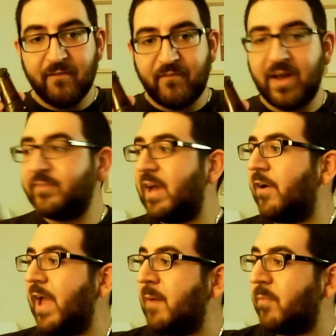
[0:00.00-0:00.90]
Fat
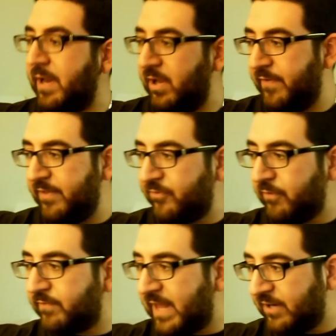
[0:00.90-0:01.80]
Tire Amber Ale, that's their
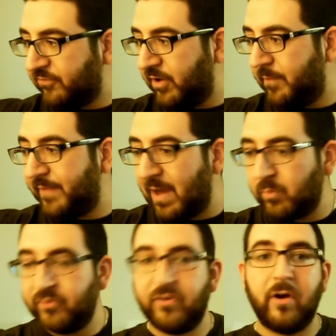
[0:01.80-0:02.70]
flagship. That
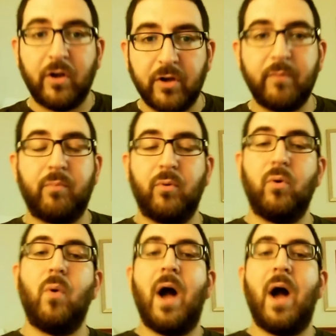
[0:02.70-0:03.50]
was a good brew.